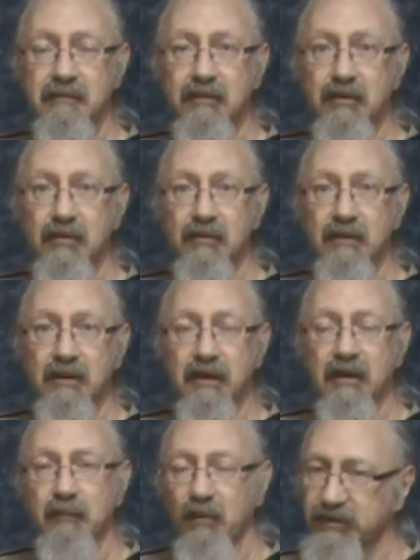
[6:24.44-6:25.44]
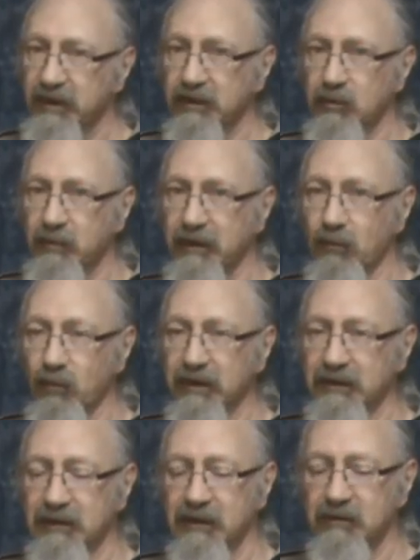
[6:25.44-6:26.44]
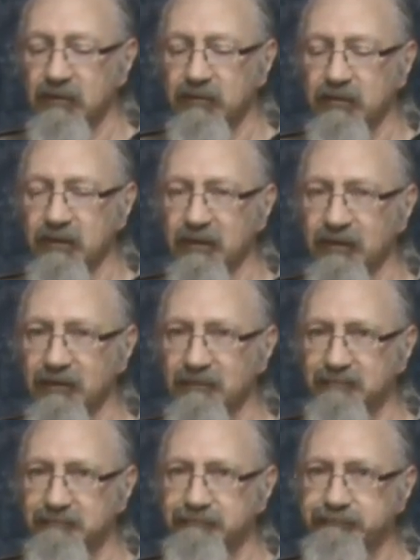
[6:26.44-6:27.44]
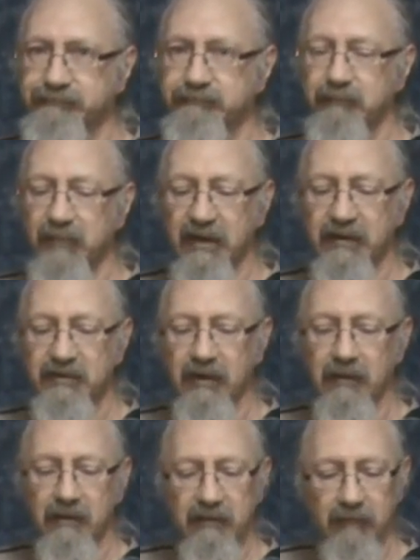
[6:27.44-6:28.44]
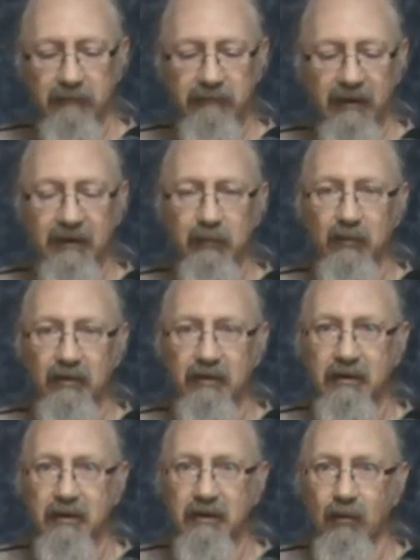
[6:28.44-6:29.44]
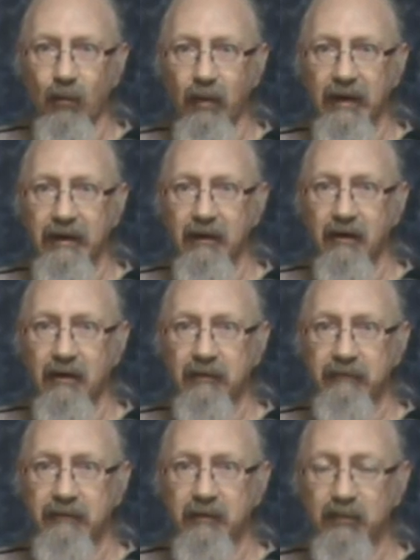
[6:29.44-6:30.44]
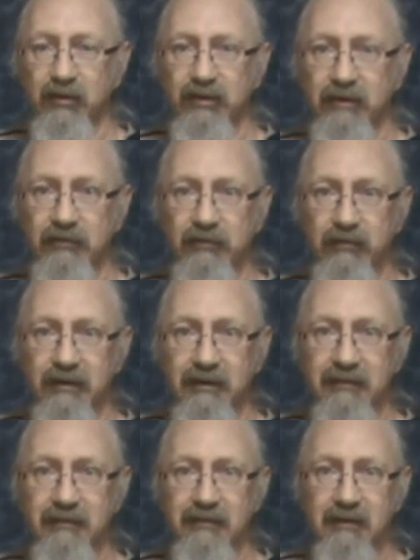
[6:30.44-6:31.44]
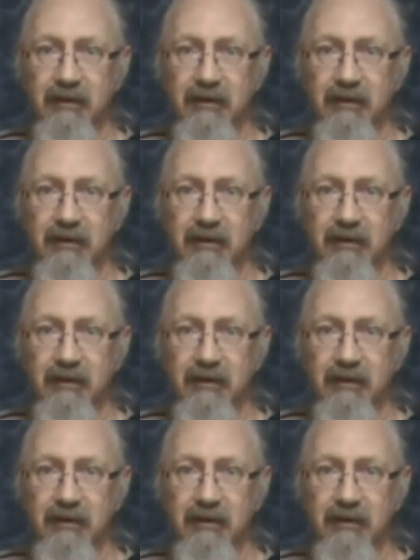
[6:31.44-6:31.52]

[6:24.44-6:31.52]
Cool. Might take about a week to get used to this, but it's a valuable way of muting the strings